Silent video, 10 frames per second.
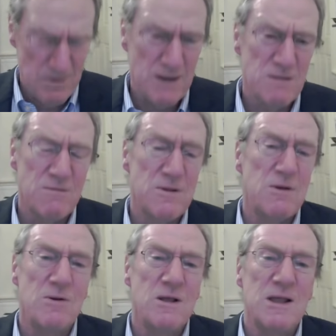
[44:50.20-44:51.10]
in matters of
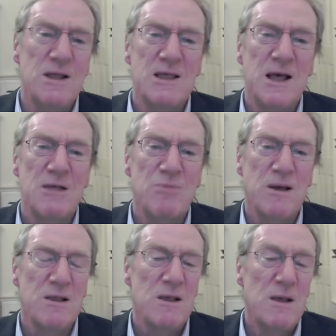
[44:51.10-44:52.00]
security these days,
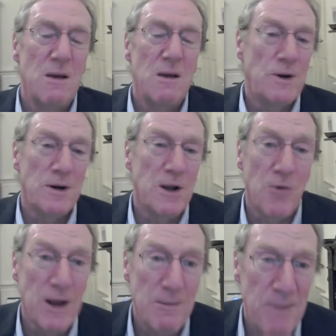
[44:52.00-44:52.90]
because we're
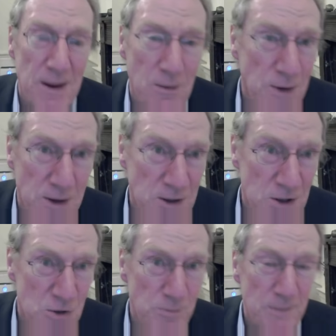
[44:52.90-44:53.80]
not a great power, we're
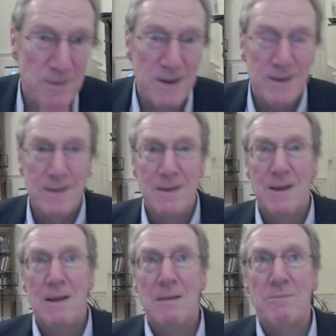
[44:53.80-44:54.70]
not a superpower,
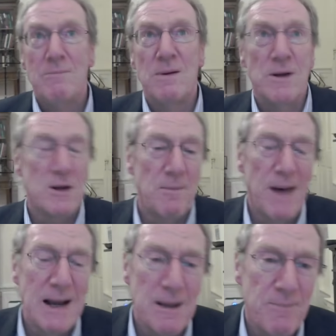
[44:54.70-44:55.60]
but we're not
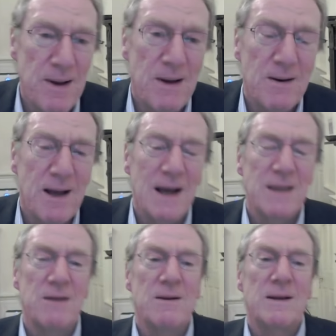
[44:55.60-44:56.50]
a minor power
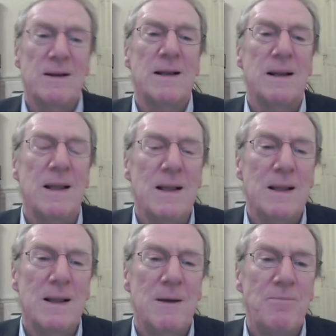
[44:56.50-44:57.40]
either. And
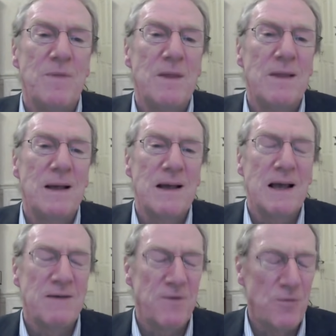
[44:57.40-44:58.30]

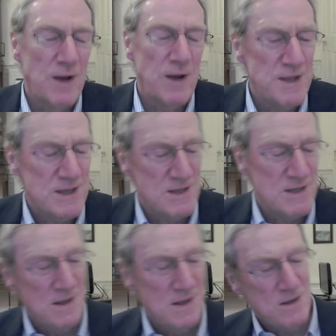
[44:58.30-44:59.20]
I haven't read
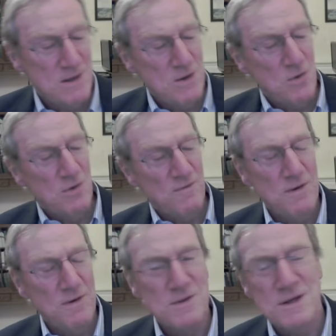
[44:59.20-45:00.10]
this new
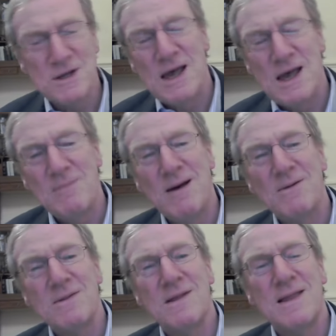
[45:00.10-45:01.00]
review that just came
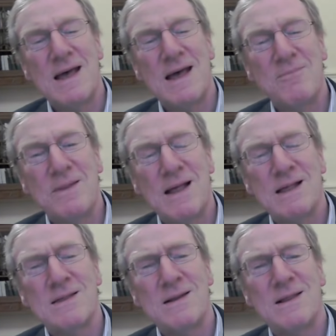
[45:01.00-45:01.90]
out today.
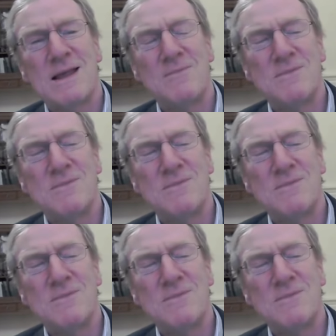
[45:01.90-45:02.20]
That's an